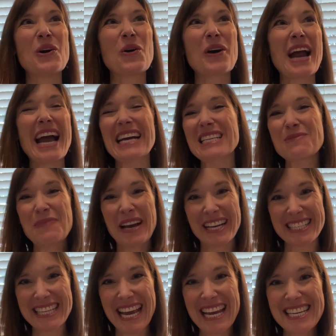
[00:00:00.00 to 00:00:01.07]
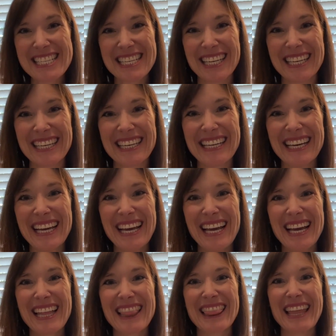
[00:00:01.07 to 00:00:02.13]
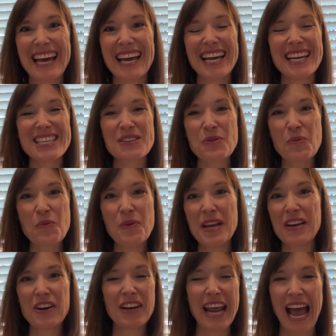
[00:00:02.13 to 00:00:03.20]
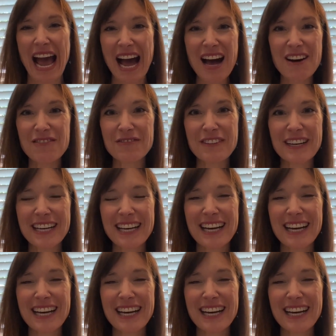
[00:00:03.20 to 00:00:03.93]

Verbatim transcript: or expectation that we could have